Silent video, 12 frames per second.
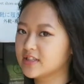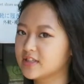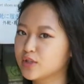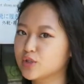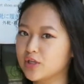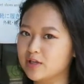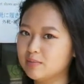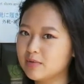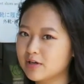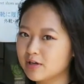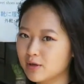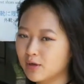is the gym,
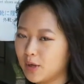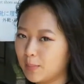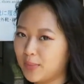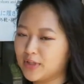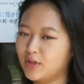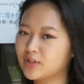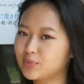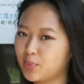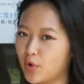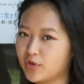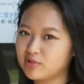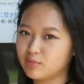but not the
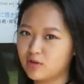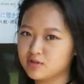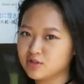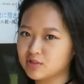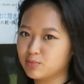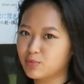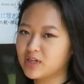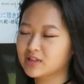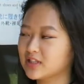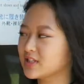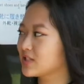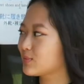Pokemon gym.
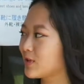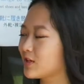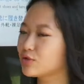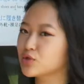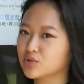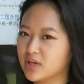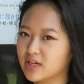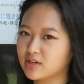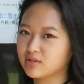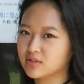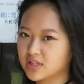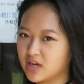This is where you train
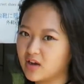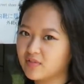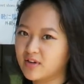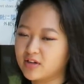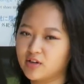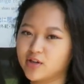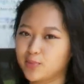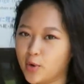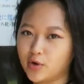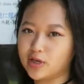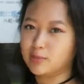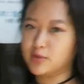yourself and all your
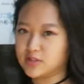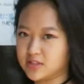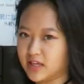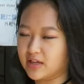Pokemon